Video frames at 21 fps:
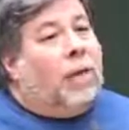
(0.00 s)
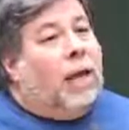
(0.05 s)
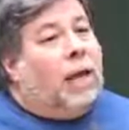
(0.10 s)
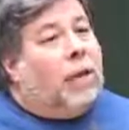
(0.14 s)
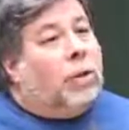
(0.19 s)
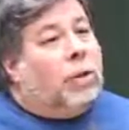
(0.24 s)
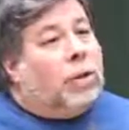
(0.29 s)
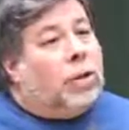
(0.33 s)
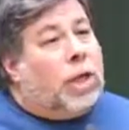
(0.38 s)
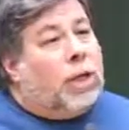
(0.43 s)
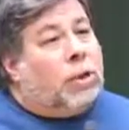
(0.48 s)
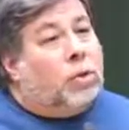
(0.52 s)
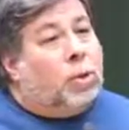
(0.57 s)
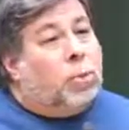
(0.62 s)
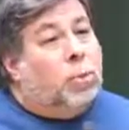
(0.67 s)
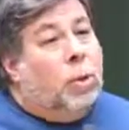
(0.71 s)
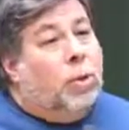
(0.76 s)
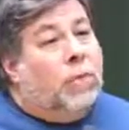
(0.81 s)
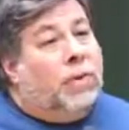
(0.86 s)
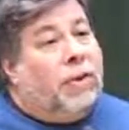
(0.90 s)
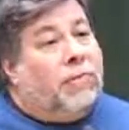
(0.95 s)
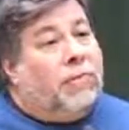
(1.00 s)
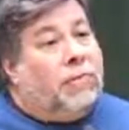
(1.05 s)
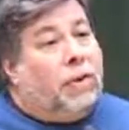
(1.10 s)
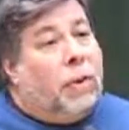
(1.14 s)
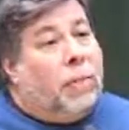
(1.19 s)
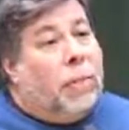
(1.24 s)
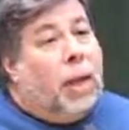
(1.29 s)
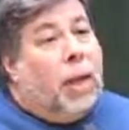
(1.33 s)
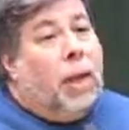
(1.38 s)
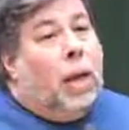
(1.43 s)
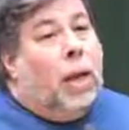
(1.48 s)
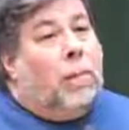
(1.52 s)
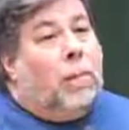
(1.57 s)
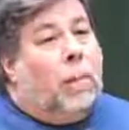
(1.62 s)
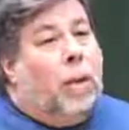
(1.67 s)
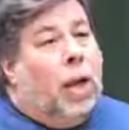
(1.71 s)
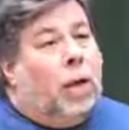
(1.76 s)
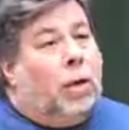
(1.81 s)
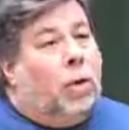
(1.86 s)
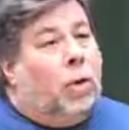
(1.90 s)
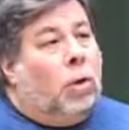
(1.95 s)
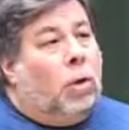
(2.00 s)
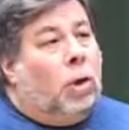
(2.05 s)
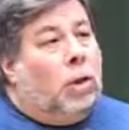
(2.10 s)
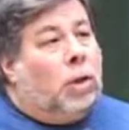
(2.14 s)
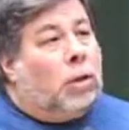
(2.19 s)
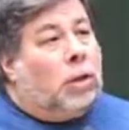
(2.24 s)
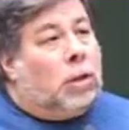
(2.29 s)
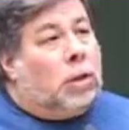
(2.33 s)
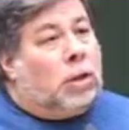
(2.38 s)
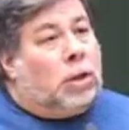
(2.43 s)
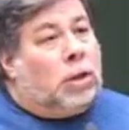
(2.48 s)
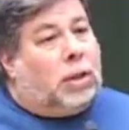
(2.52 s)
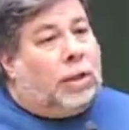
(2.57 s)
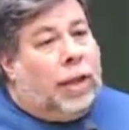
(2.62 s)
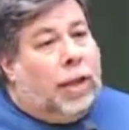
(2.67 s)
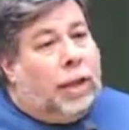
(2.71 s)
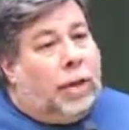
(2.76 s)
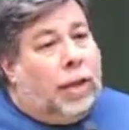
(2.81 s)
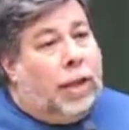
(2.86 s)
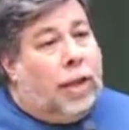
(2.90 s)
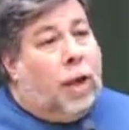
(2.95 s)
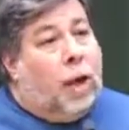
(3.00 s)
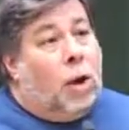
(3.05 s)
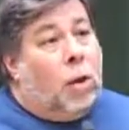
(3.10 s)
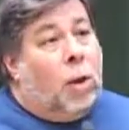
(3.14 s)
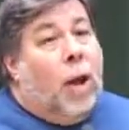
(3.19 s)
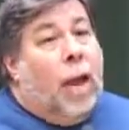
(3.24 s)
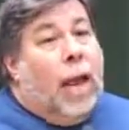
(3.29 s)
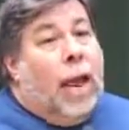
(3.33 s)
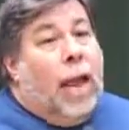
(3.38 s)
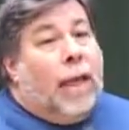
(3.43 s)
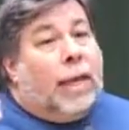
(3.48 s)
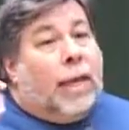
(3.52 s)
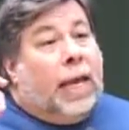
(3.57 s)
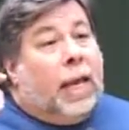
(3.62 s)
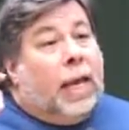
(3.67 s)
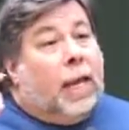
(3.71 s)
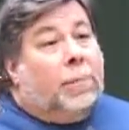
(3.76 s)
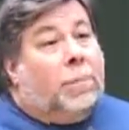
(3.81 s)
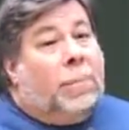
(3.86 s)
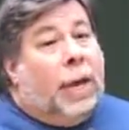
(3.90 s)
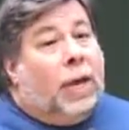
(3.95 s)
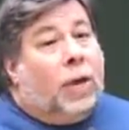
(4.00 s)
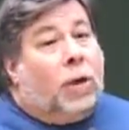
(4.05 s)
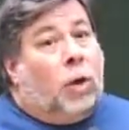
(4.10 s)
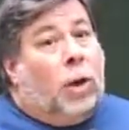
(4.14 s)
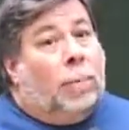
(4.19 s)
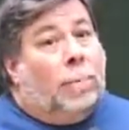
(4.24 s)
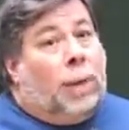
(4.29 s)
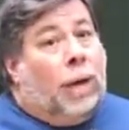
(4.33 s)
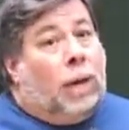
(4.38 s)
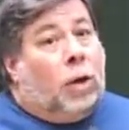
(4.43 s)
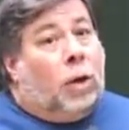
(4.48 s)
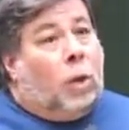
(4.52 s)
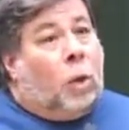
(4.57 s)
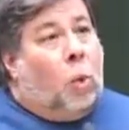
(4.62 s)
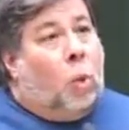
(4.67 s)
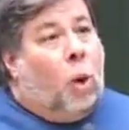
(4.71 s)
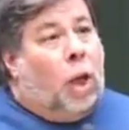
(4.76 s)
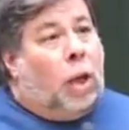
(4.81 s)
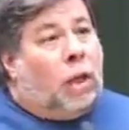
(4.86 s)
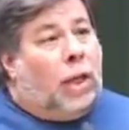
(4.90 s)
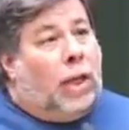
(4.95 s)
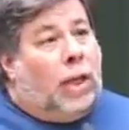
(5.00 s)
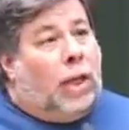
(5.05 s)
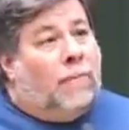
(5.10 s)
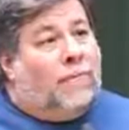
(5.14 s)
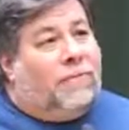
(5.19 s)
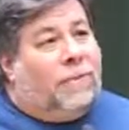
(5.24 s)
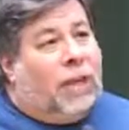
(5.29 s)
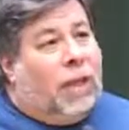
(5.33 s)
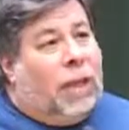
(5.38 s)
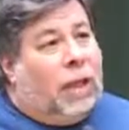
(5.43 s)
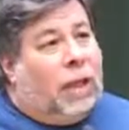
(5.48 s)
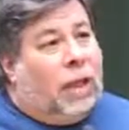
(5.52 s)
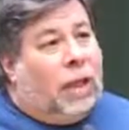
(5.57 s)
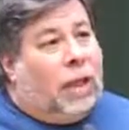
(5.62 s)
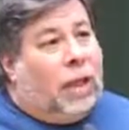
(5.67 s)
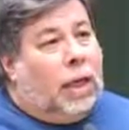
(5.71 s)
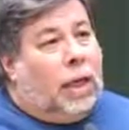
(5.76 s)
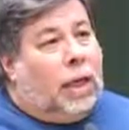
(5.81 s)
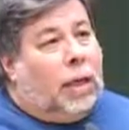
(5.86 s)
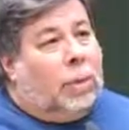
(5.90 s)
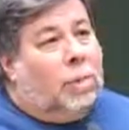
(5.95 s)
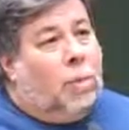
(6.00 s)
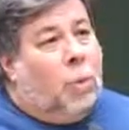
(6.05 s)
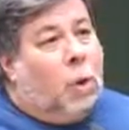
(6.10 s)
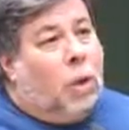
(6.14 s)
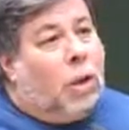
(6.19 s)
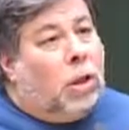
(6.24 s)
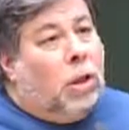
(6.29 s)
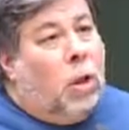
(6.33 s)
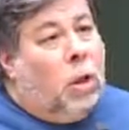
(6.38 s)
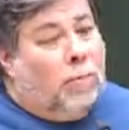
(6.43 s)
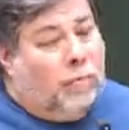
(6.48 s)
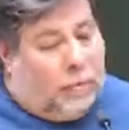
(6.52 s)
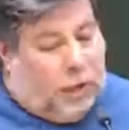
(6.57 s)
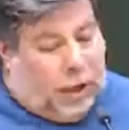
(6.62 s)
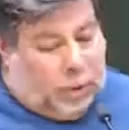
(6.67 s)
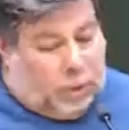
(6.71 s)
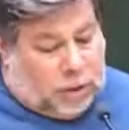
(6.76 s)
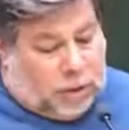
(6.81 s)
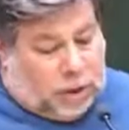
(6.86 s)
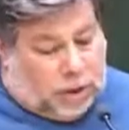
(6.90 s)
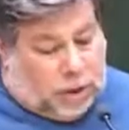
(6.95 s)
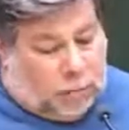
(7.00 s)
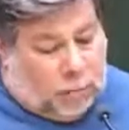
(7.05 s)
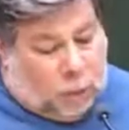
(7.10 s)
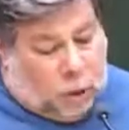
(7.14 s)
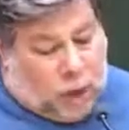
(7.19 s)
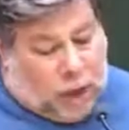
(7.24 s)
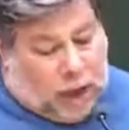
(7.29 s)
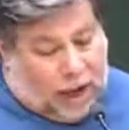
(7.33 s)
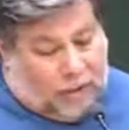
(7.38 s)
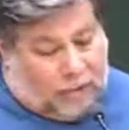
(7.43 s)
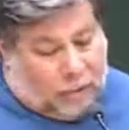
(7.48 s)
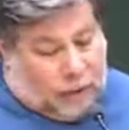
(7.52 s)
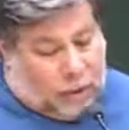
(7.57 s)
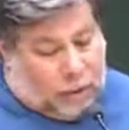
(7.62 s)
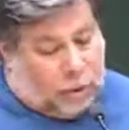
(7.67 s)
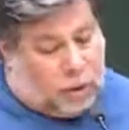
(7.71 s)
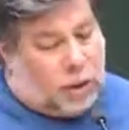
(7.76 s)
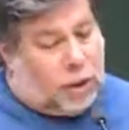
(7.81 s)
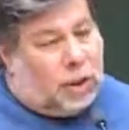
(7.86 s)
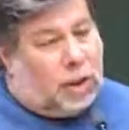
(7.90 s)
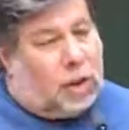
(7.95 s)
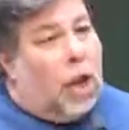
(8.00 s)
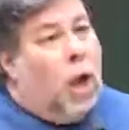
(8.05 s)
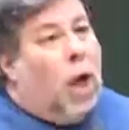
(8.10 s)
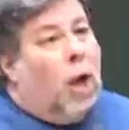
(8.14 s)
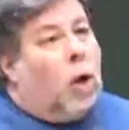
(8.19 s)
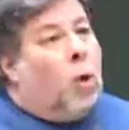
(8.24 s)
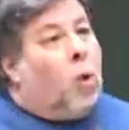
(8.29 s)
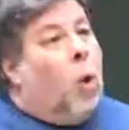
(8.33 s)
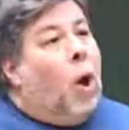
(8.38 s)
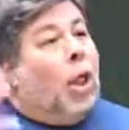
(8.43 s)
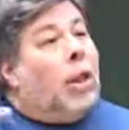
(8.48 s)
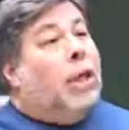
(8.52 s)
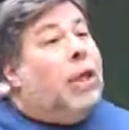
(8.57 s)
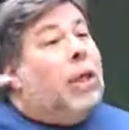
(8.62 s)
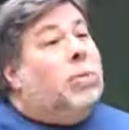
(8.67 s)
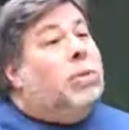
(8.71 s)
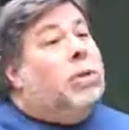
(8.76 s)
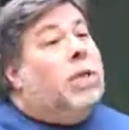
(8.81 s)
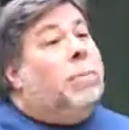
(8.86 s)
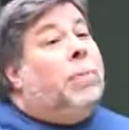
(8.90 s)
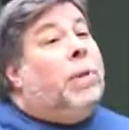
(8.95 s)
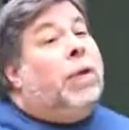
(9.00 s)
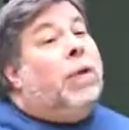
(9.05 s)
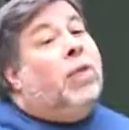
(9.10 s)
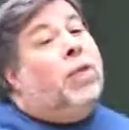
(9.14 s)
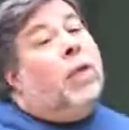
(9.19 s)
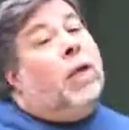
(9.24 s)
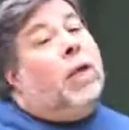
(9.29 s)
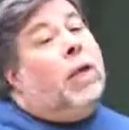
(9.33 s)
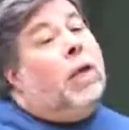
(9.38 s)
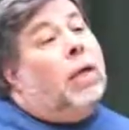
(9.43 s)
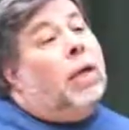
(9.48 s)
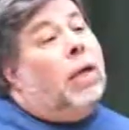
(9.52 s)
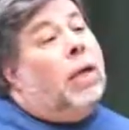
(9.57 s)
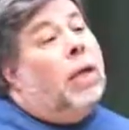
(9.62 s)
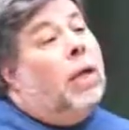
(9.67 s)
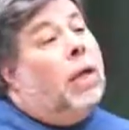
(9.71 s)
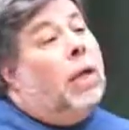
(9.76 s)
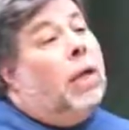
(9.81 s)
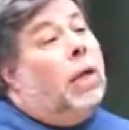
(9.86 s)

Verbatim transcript: fi in those days was moving from monaural to stereo and getting better and better quality and fidelity and more low frequencies and more high frequencies. Quality was the big thing